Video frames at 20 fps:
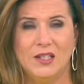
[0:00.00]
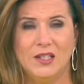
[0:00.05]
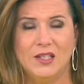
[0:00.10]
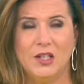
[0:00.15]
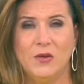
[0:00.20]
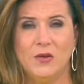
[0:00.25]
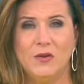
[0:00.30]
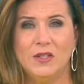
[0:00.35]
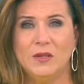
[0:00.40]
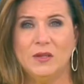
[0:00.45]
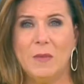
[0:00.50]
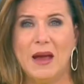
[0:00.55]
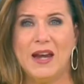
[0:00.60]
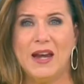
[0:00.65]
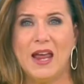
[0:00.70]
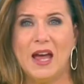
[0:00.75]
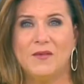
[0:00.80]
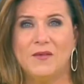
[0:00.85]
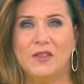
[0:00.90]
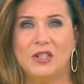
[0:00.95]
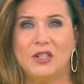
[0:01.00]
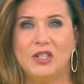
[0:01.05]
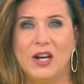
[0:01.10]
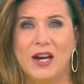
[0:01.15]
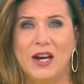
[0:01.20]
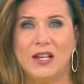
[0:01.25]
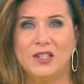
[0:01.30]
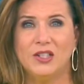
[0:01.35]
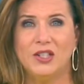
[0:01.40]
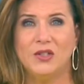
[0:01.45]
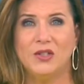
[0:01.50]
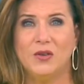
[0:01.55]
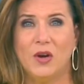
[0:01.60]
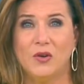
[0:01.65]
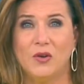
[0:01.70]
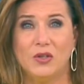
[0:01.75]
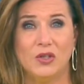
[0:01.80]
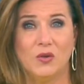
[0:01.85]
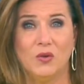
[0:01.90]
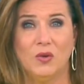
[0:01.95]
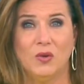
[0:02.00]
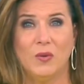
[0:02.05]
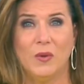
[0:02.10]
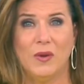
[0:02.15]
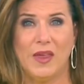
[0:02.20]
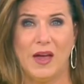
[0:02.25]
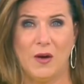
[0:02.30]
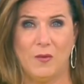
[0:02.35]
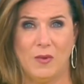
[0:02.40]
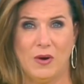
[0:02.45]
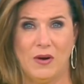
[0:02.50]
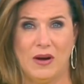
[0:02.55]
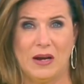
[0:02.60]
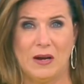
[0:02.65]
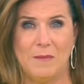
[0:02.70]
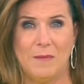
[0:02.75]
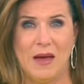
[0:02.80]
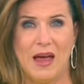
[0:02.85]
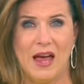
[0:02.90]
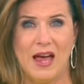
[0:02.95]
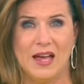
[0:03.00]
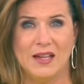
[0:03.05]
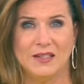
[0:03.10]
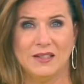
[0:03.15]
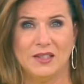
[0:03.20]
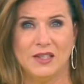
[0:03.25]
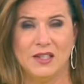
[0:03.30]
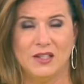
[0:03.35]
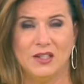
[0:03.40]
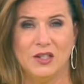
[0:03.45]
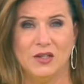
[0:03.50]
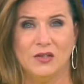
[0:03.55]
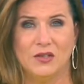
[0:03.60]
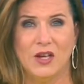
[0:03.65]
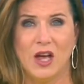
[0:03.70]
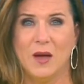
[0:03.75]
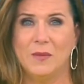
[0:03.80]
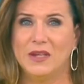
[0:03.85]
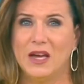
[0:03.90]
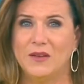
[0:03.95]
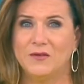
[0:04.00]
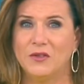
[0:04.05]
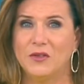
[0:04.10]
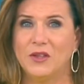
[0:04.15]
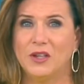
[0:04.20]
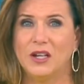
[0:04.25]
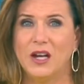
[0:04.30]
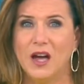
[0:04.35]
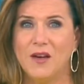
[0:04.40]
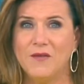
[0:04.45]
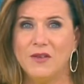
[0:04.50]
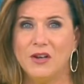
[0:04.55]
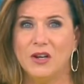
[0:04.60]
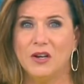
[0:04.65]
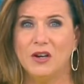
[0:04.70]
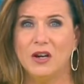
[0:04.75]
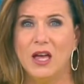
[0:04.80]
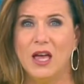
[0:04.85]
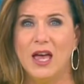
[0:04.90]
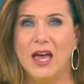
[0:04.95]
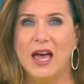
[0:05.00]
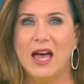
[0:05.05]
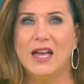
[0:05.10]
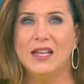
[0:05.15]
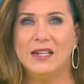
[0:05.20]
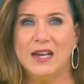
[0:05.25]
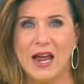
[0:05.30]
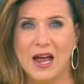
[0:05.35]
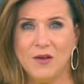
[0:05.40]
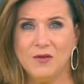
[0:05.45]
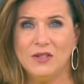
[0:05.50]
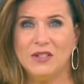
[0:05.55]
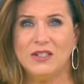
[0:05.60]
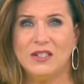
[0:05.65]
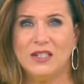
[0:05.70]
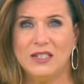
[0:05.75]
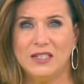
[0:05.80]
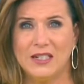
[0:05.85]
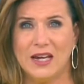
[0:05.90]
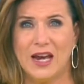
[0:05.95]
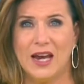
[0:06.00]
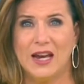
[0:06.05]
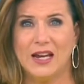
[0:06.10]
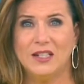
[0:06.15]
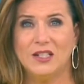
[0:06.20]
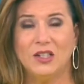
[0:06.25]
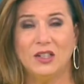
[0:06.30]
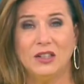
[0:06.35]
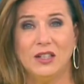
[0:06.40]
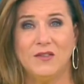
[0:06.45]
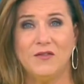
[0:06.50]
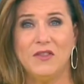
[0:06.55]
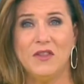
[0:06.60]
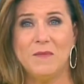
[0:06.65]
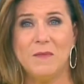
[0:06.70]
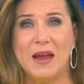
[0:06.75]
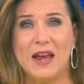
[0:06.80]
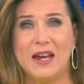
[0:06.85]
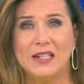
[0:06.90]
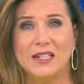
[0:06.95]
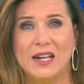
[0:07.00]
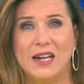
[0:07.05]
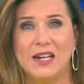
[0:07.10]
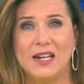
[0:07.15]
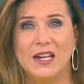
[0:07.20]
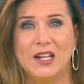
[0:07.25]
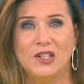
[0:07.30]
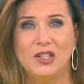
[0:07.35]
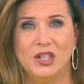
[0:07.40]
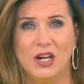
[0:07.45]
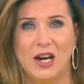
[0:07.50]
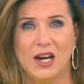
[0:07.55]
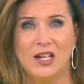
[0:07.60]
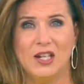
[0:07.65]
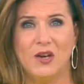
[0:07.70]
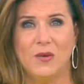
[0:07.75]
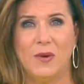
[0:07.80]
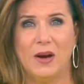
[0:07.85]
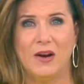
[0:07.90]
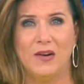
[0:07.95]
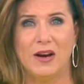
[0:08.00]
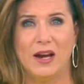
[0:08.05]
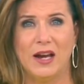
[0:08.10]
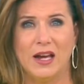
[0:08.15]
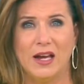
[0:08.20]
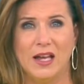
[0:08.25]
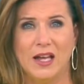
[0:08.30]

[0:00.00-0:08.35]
Students might have the chance to go to school without wearing a mask. This news comes after the governor announced today to lift the mandate in January.